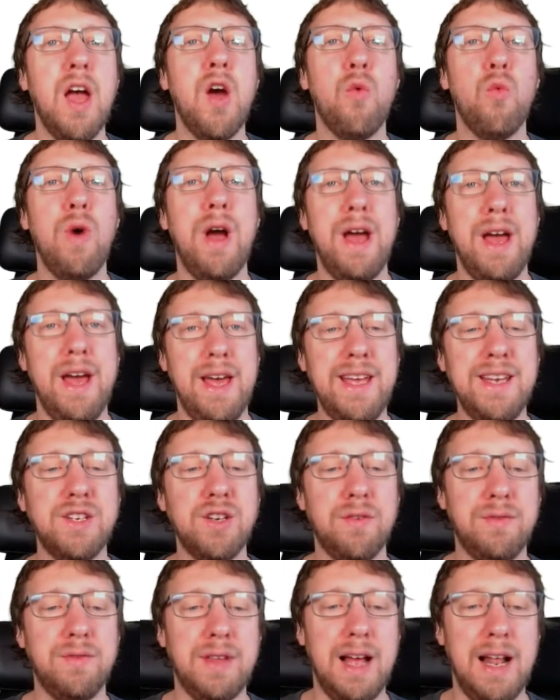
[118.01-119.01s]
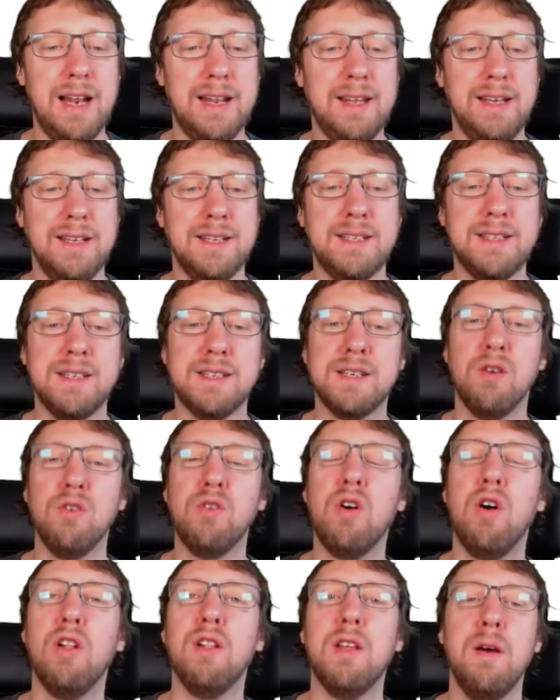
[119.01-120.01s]
where h of delta is the
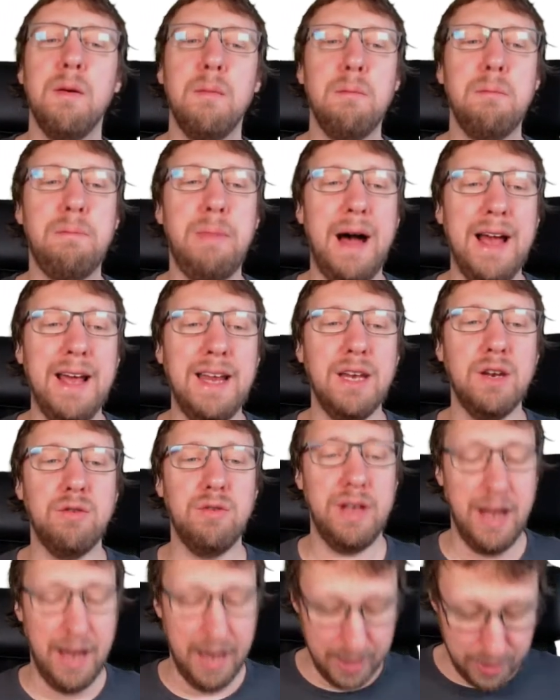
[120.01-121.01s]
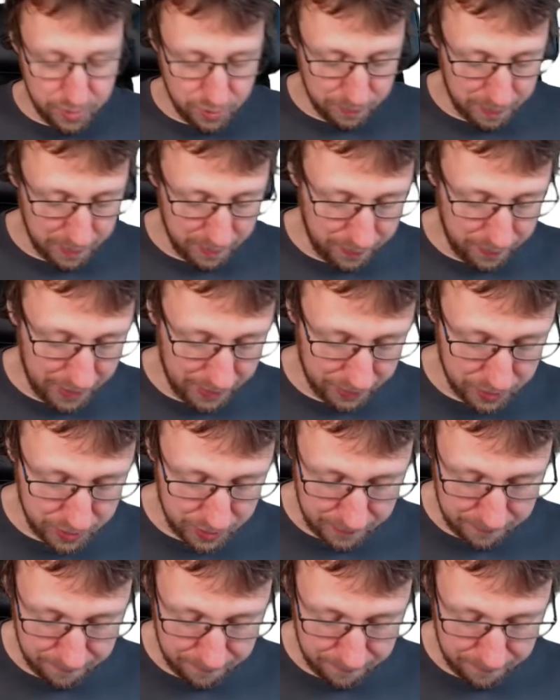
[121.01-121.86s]
so-called binary entropy function.